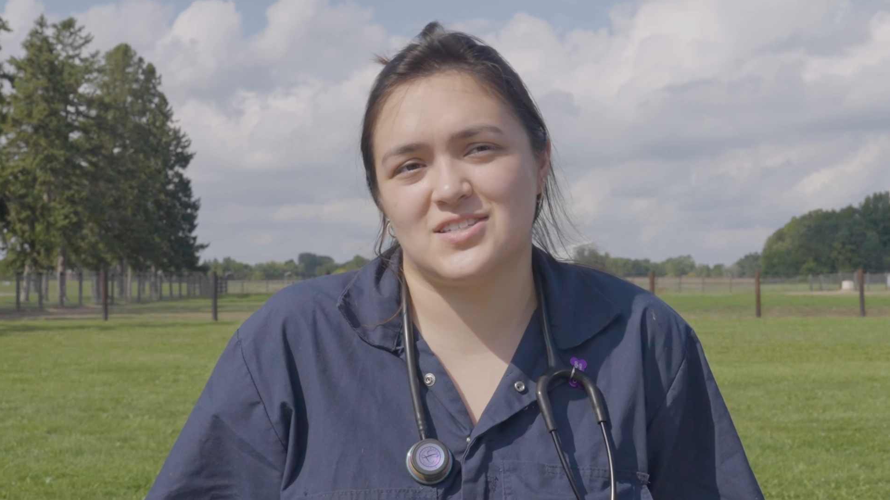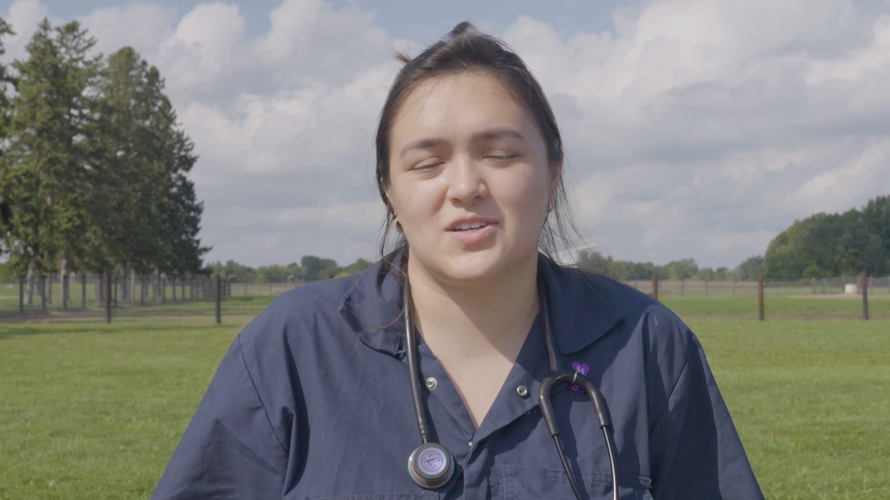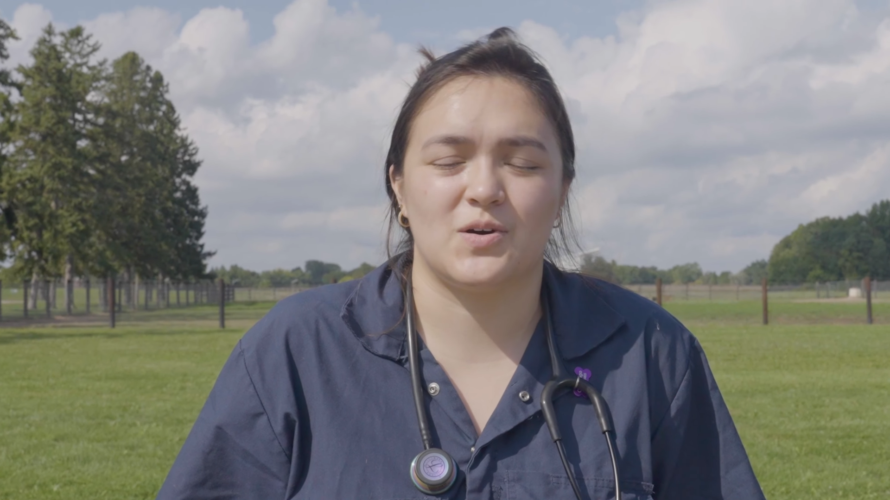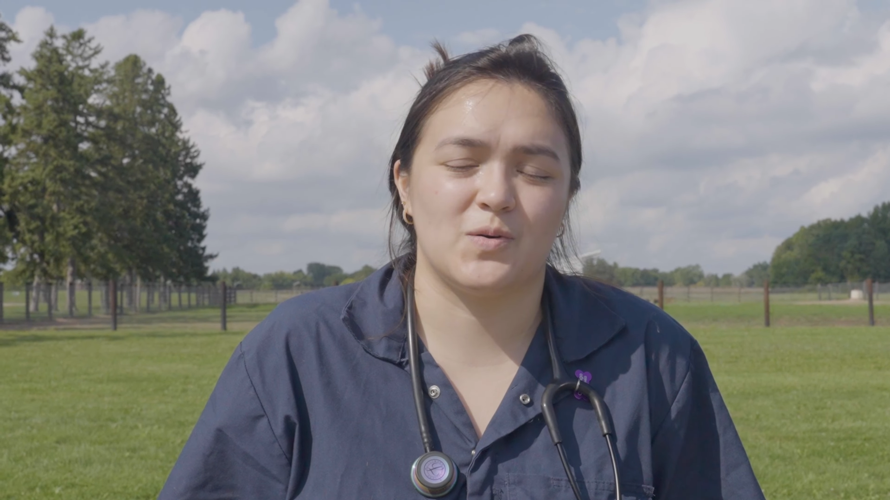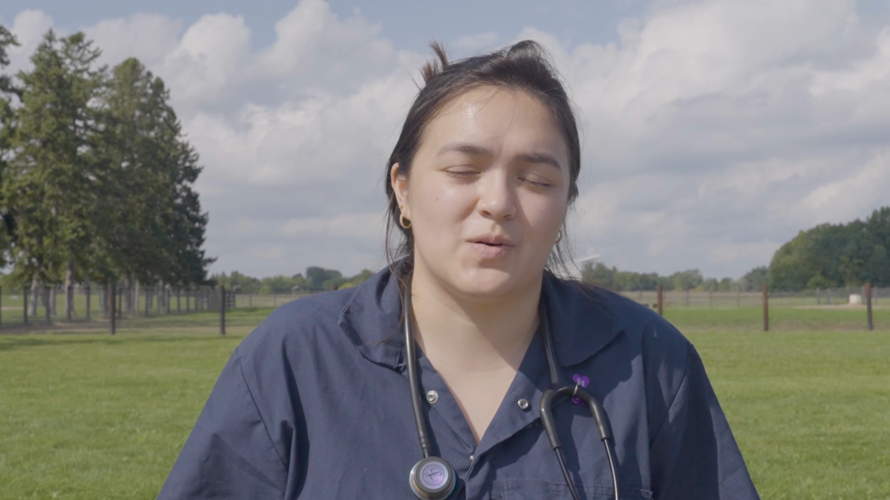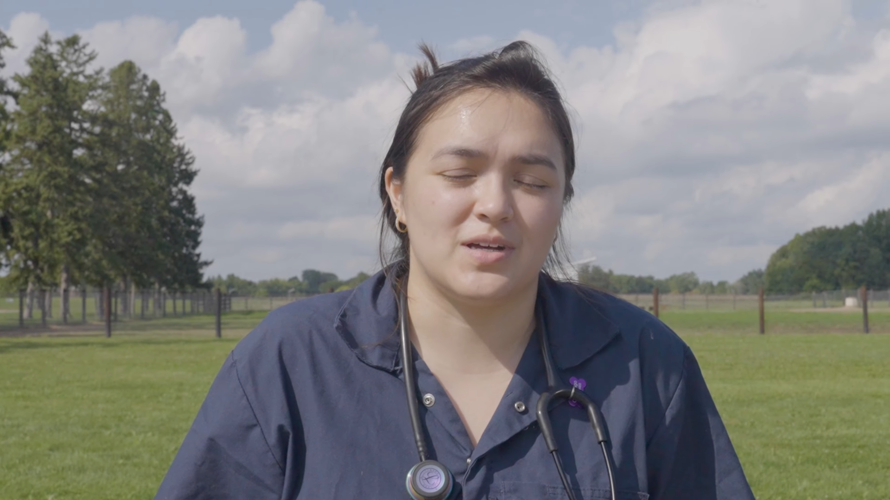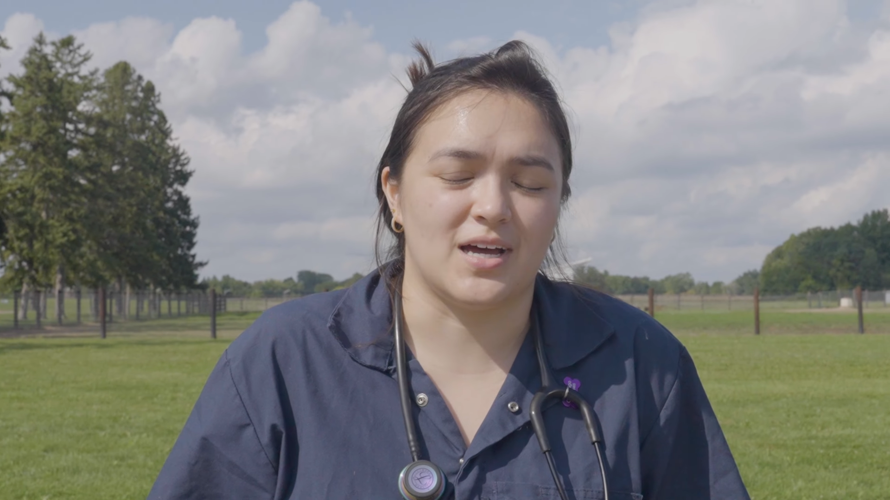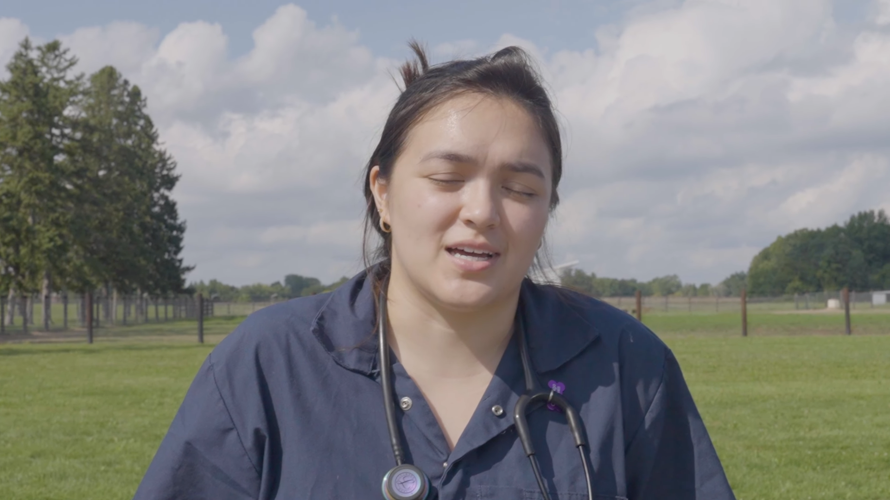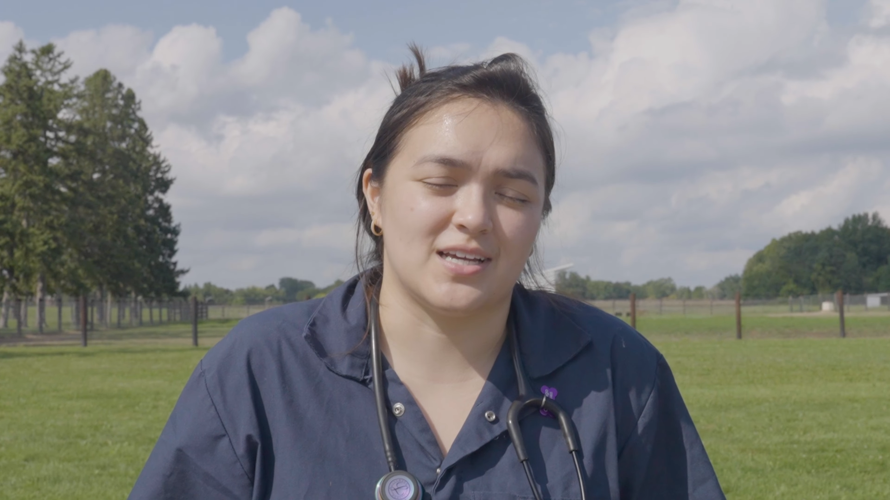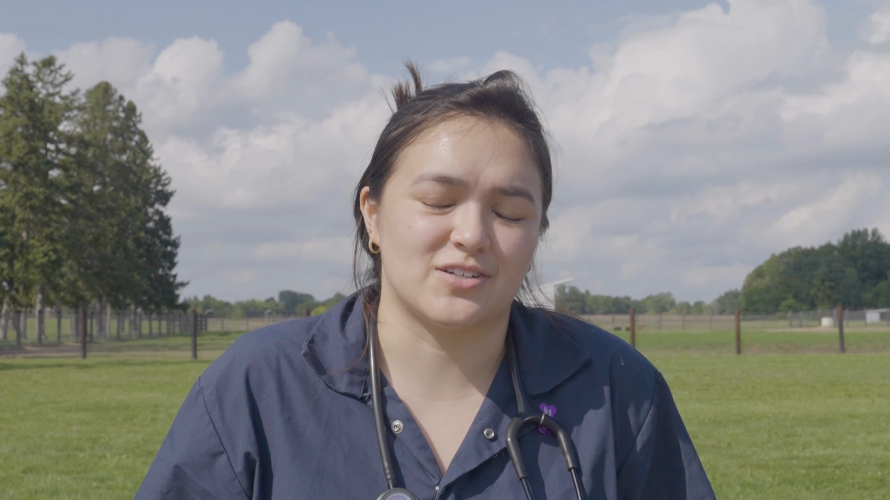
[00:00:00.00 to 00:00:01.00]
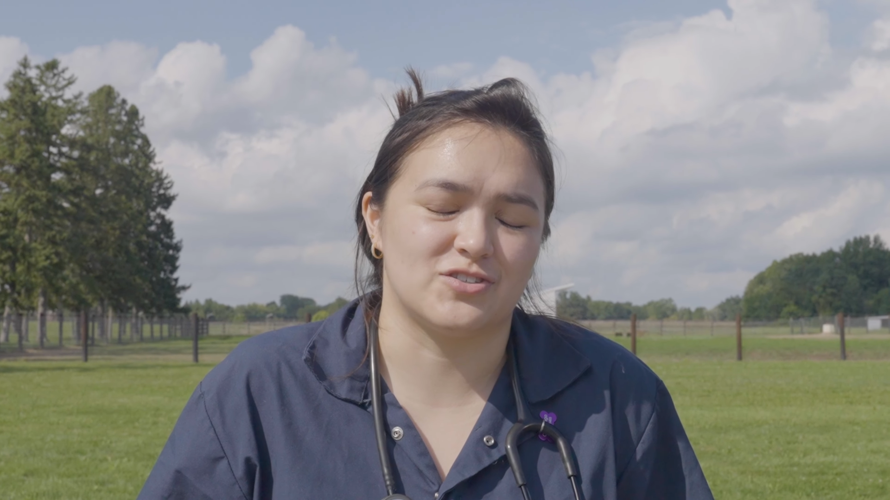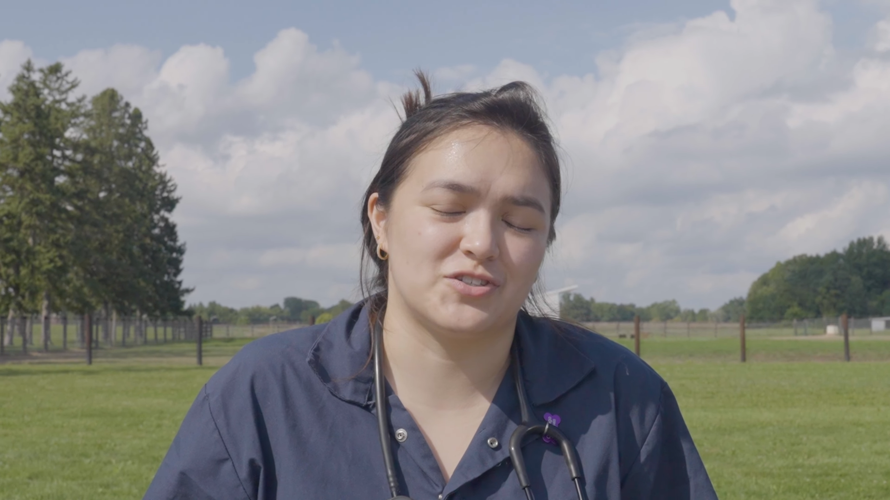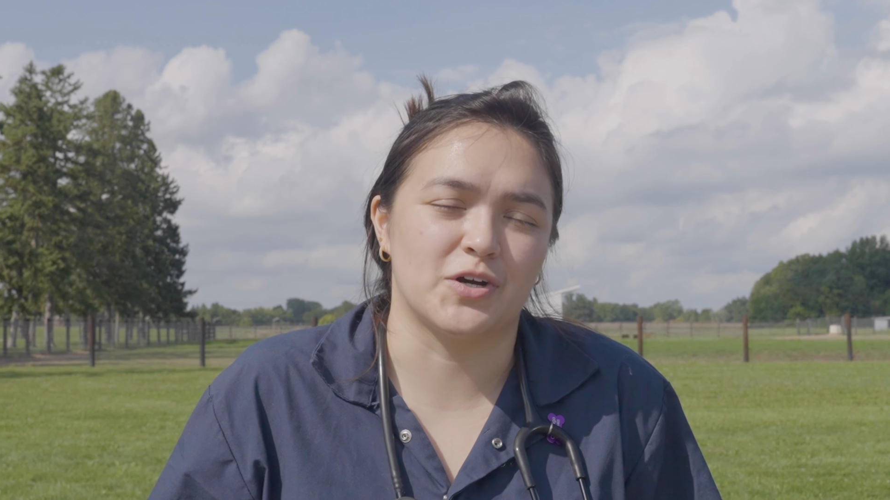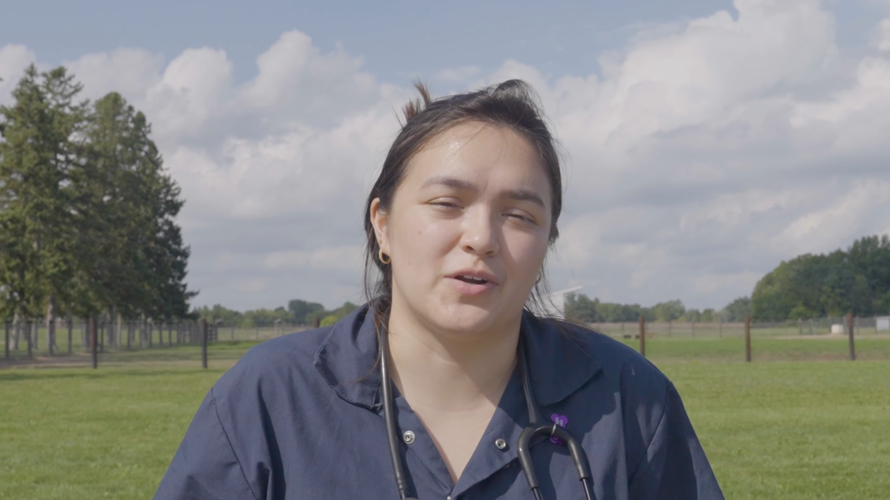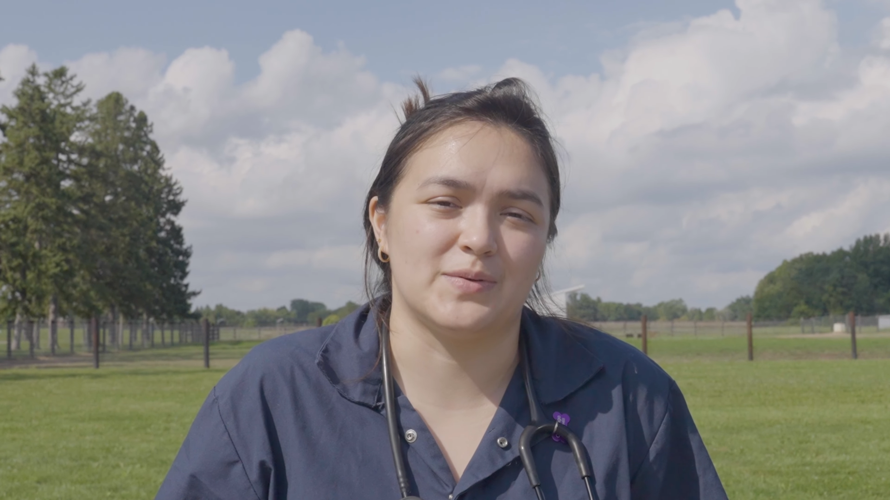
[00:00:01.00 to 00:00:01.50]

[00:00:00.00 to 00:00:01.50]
so uh, Doctor Shikoda